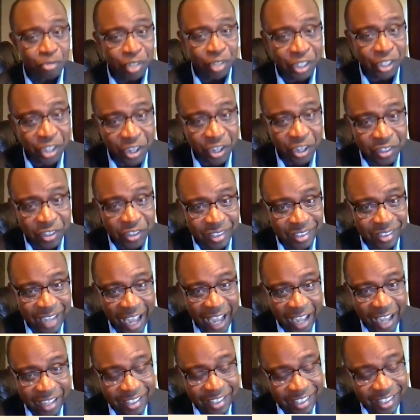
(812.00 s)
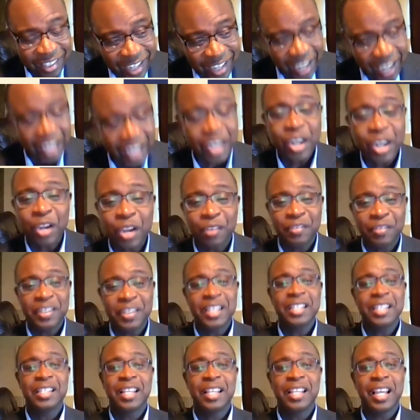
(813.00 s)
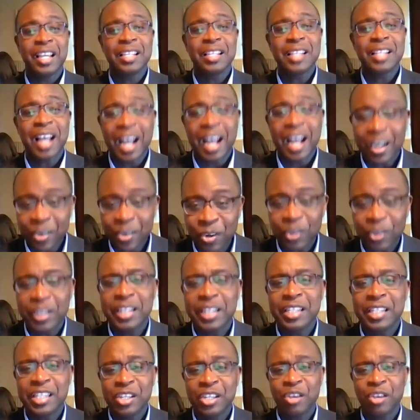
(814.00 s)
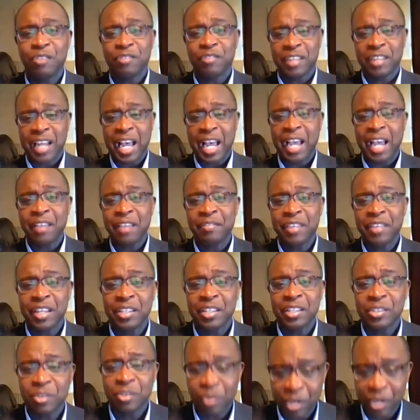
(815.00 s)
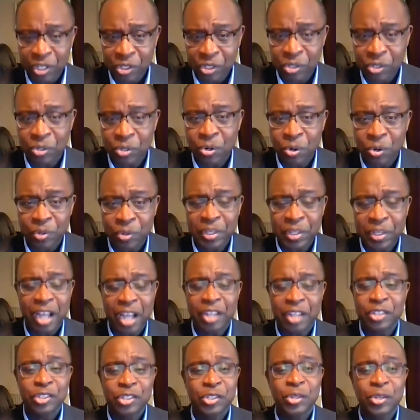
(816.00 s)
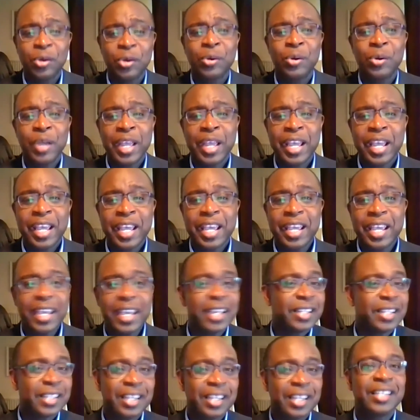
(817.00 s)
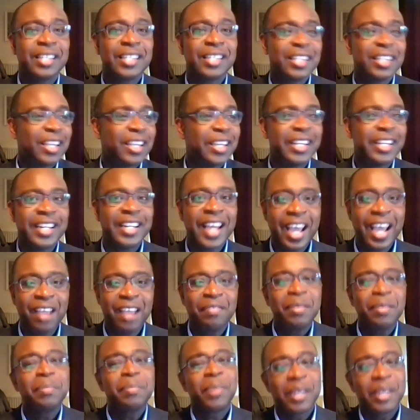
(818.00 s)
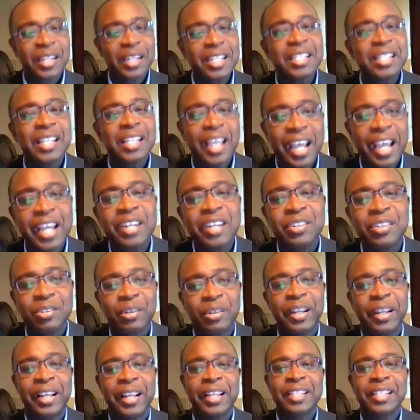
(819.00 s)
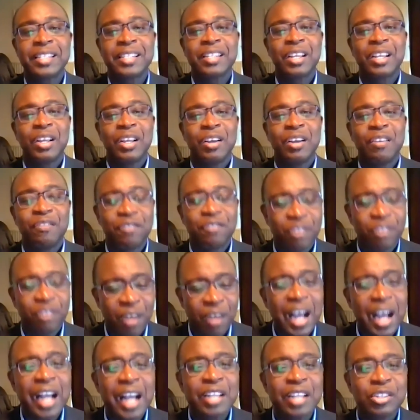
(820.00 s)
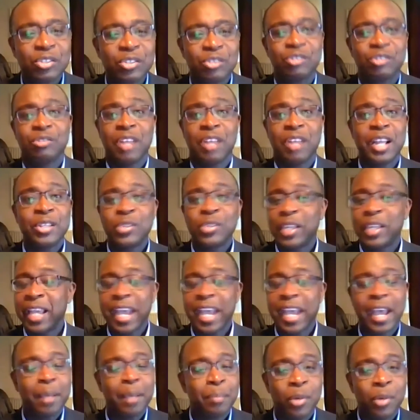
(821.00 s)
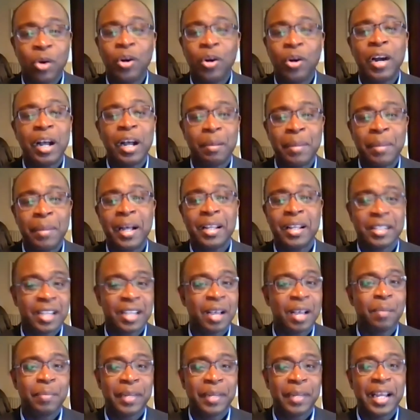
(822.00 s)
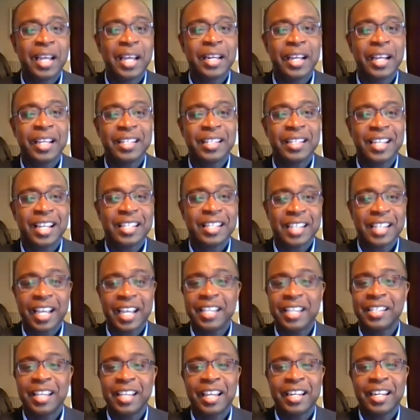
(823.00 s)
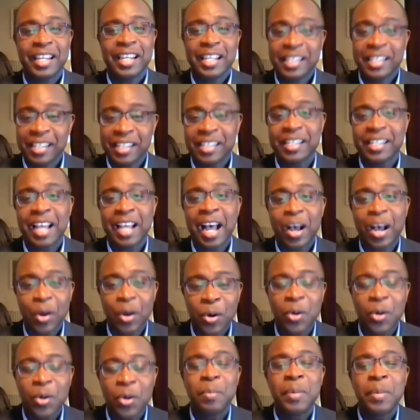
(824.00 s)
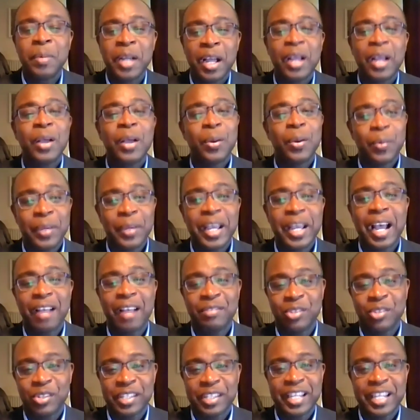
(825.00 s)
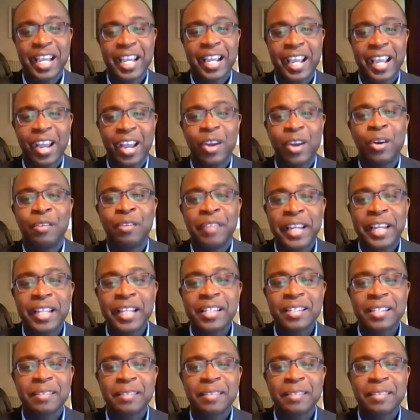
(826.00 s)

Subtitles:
Don't take care of these things, our quality of life is going to go down. So it is in everybody's interest for us to try to care more about our planet. As I said, it is our home. We have to take care of it.